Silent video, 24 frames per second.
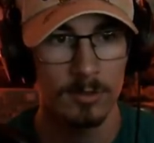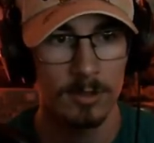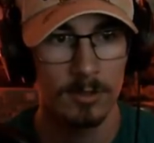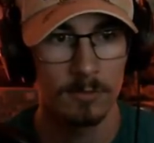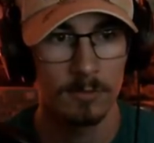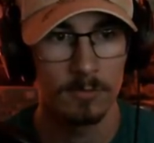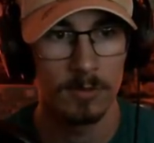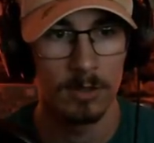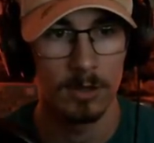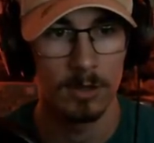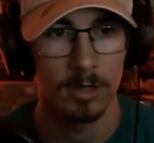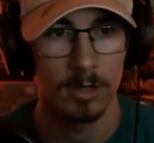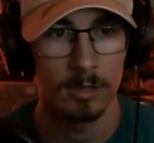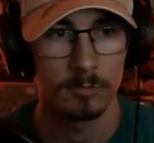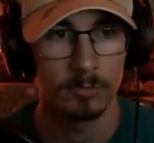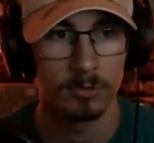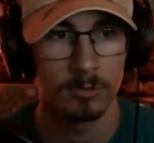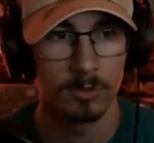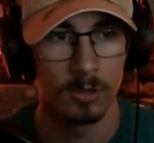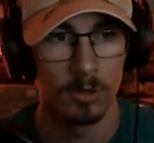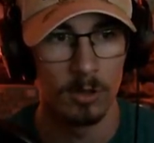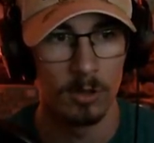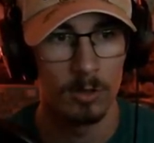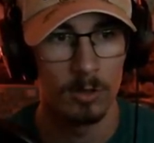have the option
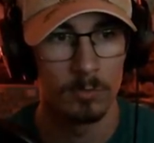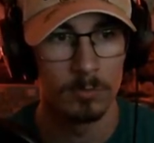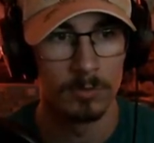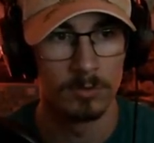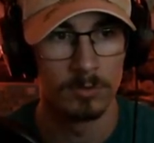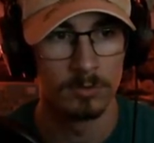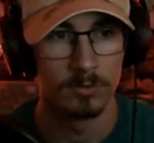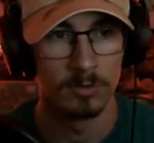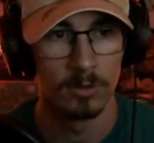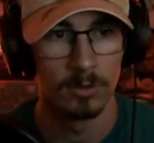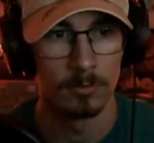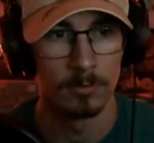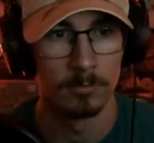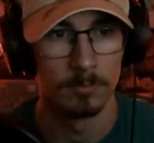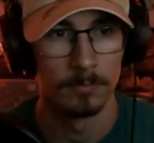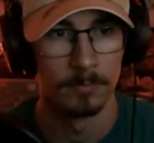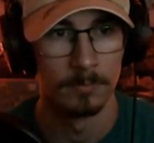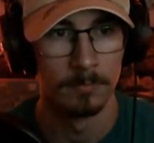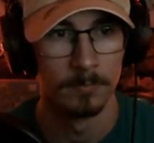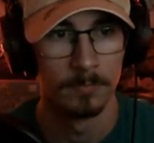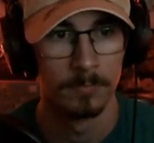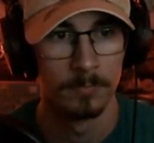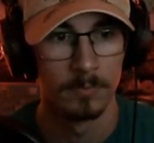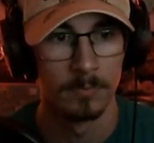to open something.
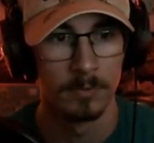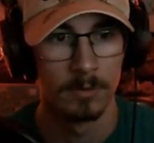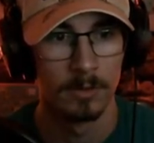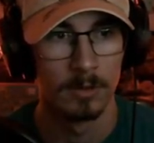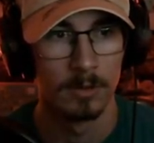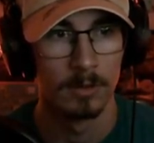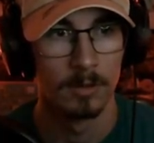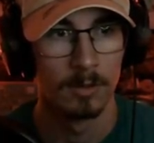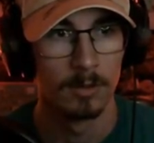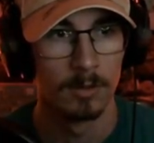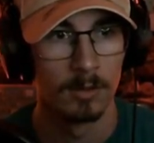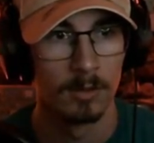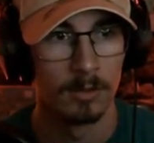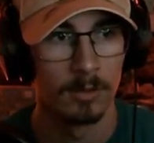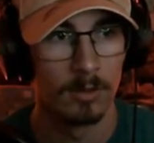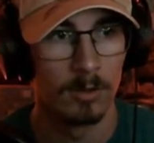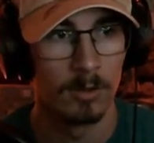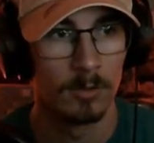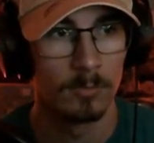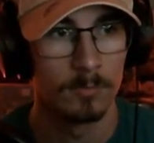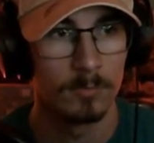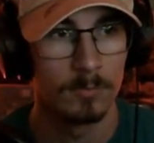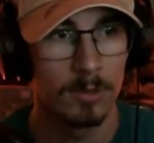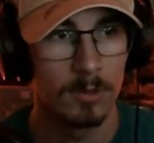
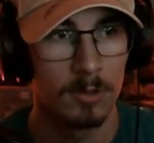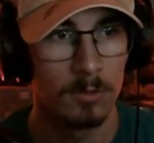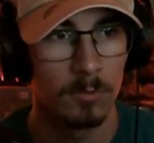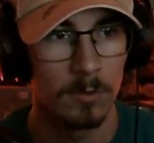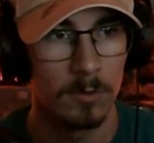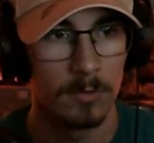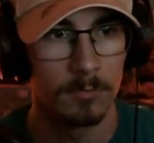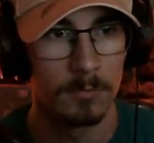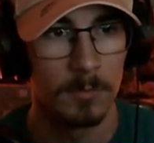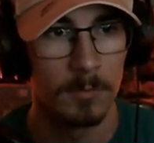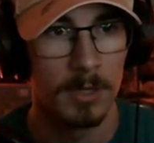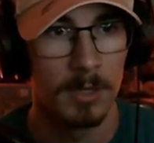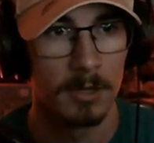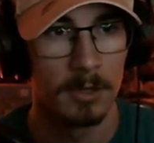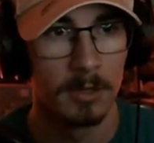Nope, go away from me.